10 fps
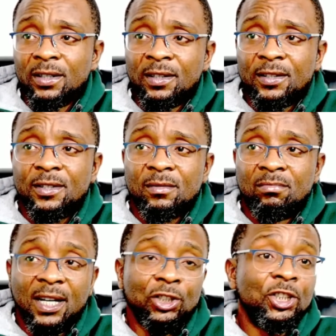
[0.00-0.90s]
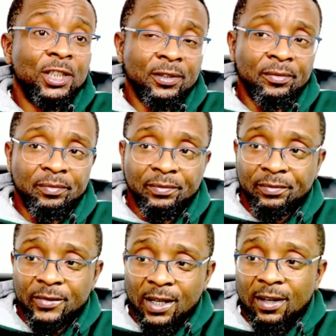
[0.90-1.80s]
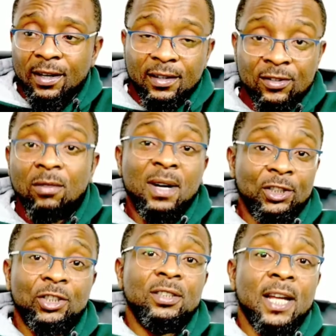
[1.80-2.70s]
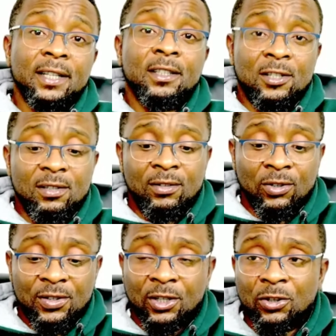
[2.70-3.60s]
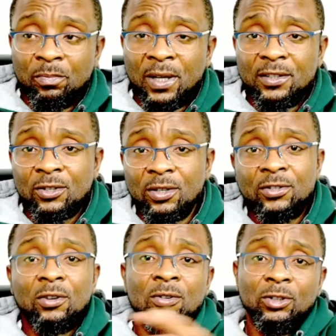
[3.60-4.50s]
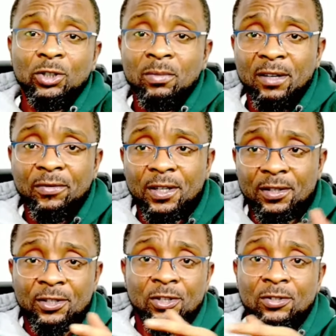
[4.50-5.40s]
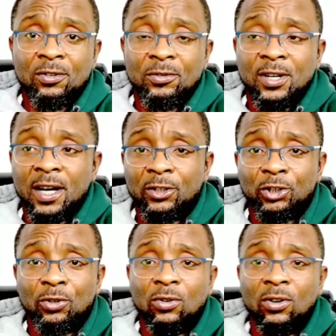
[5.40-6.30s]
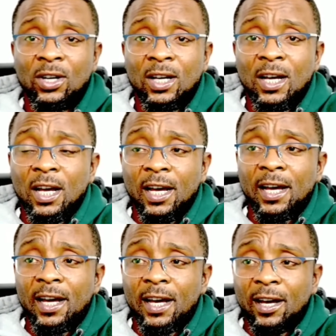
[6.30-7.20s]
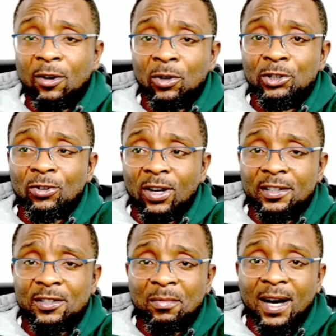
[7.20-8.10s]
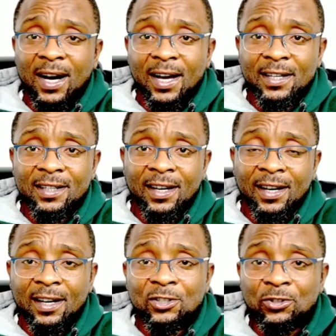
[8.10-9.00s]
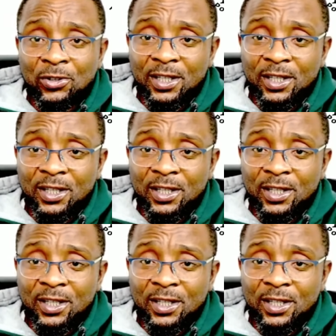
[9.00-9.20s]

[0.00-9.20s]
This machine. It's not machine, like it's just equipment. So it's not going to show my face. It's just going to try and show, what do you call it? My screen.